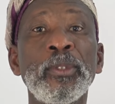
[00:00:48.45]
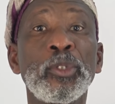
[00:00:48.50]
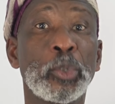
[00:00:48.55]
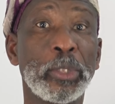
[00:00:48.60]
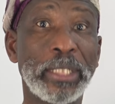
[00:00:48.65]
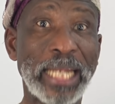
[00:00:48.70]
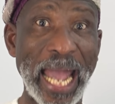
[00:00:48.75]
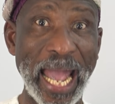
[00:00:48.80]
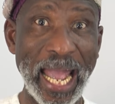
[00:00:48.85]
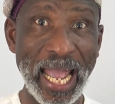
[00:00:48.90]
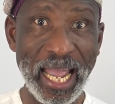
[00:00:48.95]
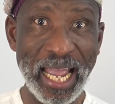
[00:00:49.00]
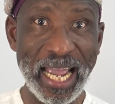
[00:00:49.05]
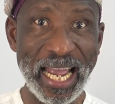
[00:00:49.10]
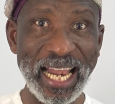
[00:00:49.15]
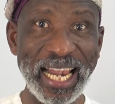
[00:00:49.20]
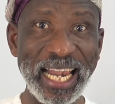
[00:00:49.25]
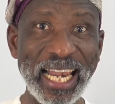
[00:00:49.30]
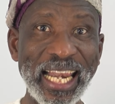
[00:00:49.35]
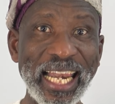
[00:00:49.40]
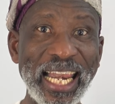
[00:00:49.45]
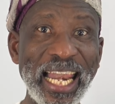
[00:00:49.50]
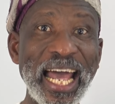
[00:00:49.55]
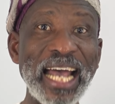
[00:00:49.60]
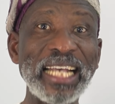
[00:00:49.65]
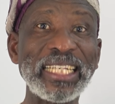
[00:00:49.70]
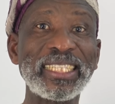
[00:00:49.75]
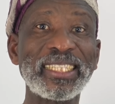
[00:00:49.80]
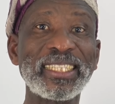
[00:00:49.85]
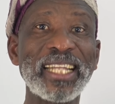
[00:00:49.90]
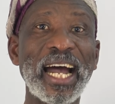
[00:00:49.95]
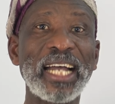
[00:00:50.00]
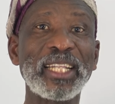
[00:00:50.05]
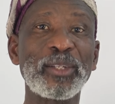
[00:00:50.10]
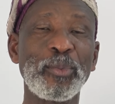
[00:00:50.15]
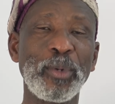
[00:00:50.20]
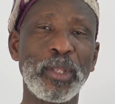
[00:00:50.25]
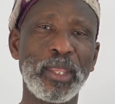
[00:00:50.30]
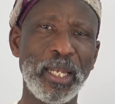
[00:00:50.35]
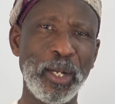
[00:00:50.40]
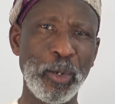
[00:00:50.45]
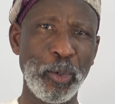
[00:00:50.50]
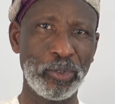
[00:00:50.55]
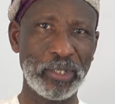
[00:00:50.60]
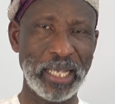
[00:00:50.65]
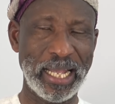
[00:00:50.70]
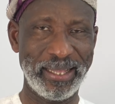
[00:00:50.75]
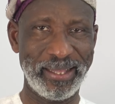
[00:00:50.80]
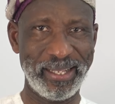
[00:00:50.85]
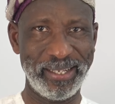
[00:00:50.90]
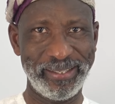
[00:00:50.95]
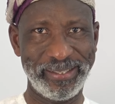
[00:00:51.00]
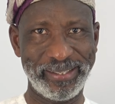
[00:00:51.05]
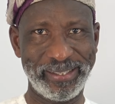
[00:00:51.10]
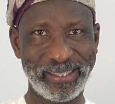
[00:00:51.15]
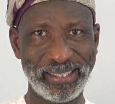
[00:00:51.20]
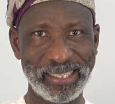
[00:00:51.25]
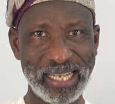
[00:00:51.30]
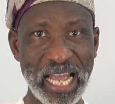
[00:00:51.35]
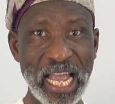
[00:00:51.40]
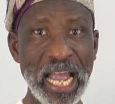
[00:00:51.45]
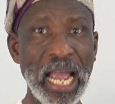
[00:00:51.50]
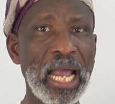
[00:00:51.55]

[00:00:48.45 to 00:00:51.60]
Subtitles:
Today, let's start with a new sentence.